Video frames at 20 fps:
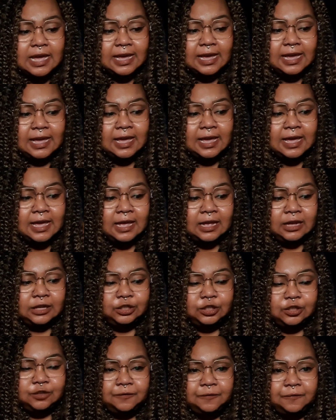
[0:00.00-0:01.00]
and
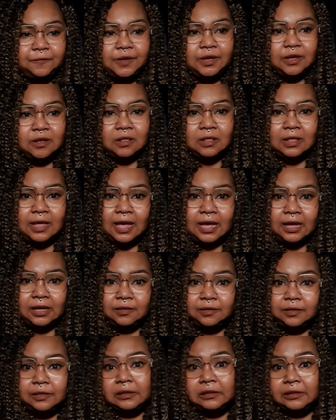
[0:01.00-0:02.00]
you feel like
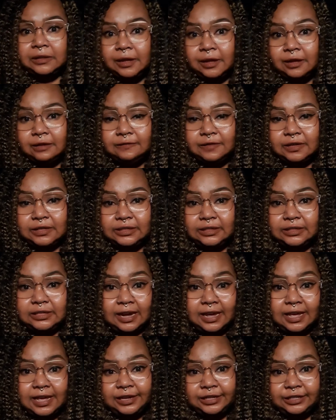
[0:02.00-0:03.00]
the love is
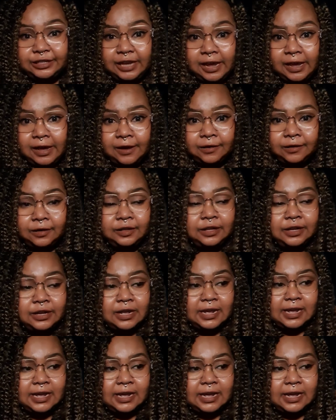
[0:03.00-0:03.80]
dying down,